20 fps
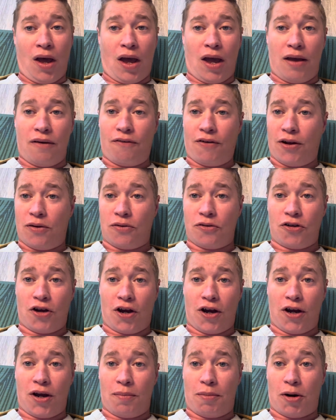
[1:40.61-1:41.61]
If I don't
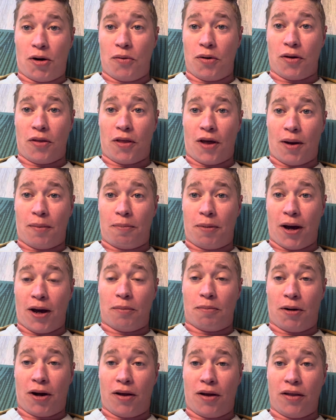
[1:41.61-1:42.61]
talk about where that
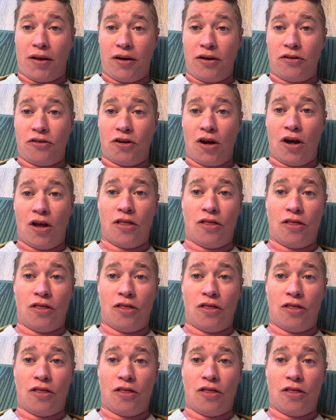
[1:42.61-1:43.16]
back ball is,